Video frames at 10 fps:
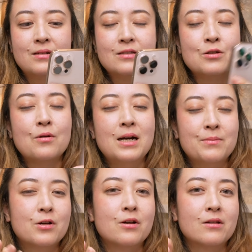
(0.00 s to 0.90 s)
So
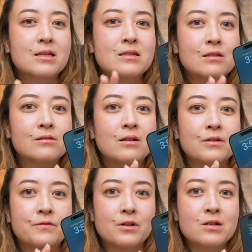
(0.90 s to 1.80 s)
I'm currently still on
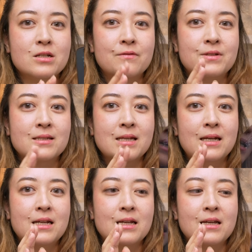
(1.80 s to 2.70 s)
the verge of
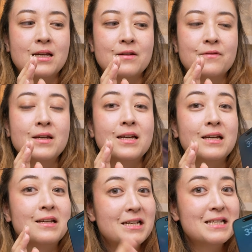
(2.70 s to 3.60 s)
deciding if
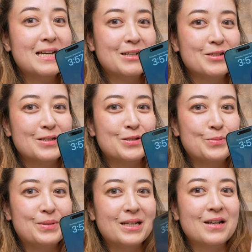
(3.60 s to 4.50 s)
it is actually too
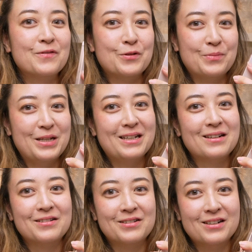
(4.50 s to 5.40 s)
big for
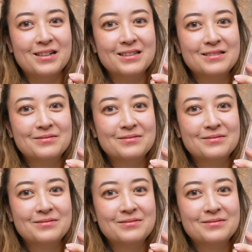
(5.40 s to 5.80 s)
me or not.